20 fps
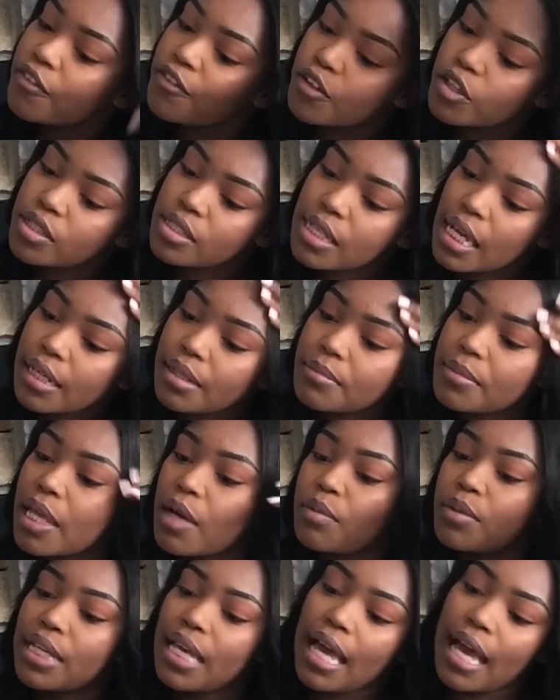first item
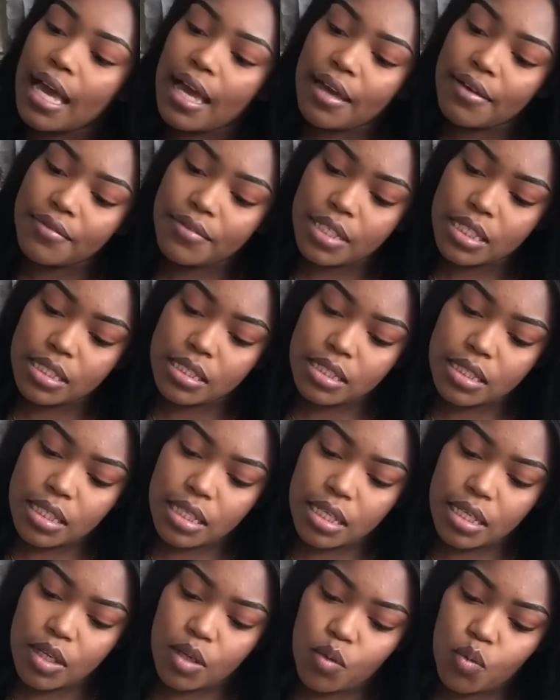that we have is
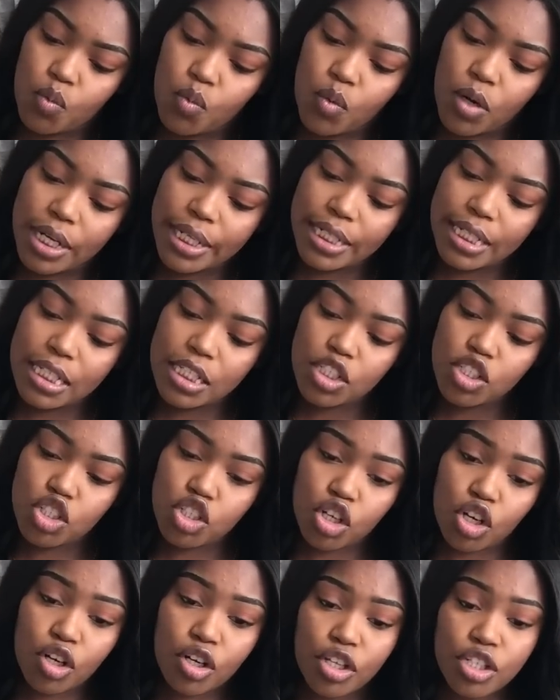the one in
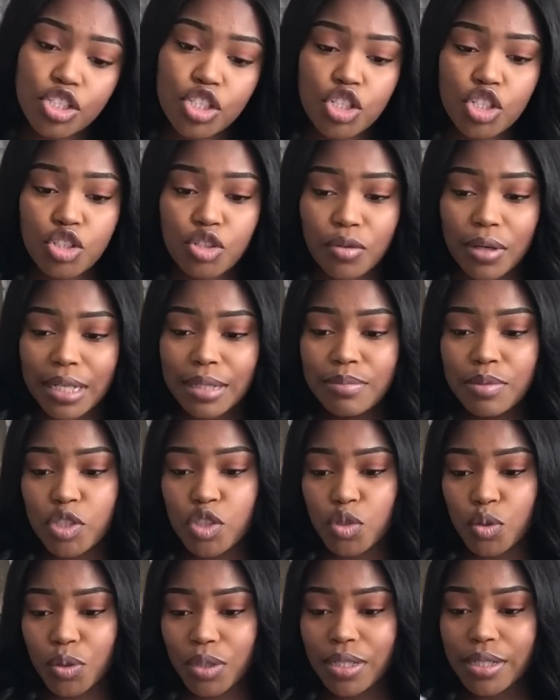charge stripe
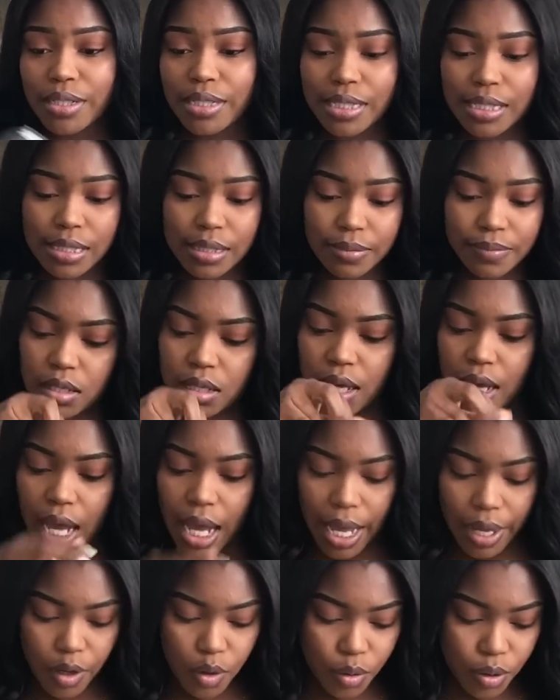shorts.
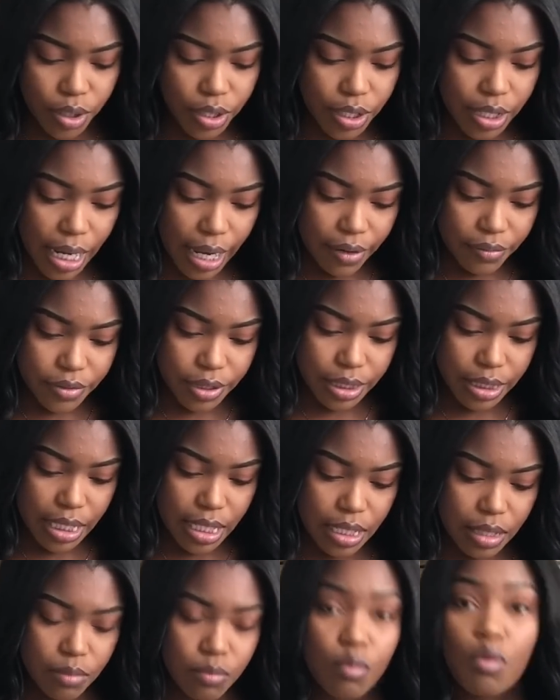I ordered
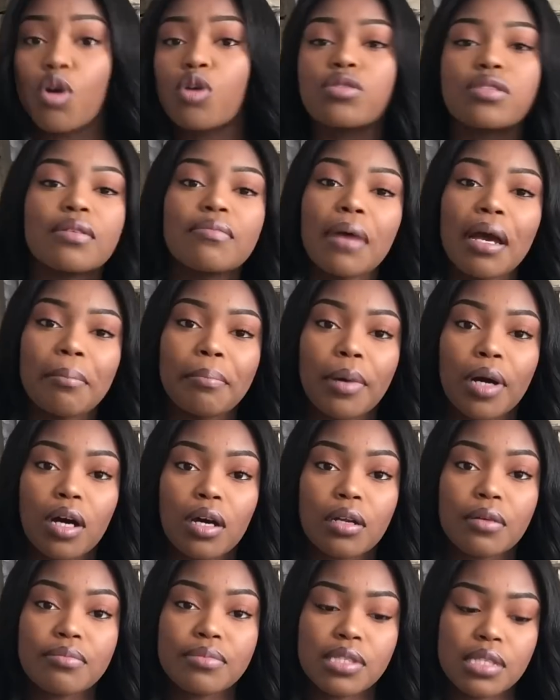everything, most of my
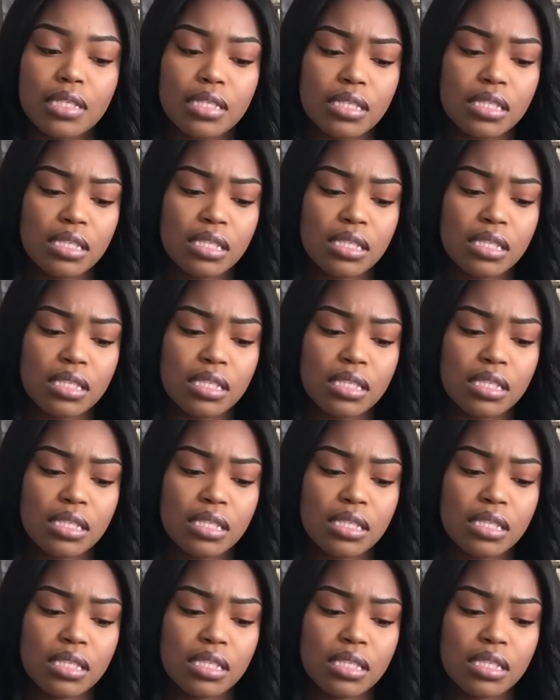bottoms is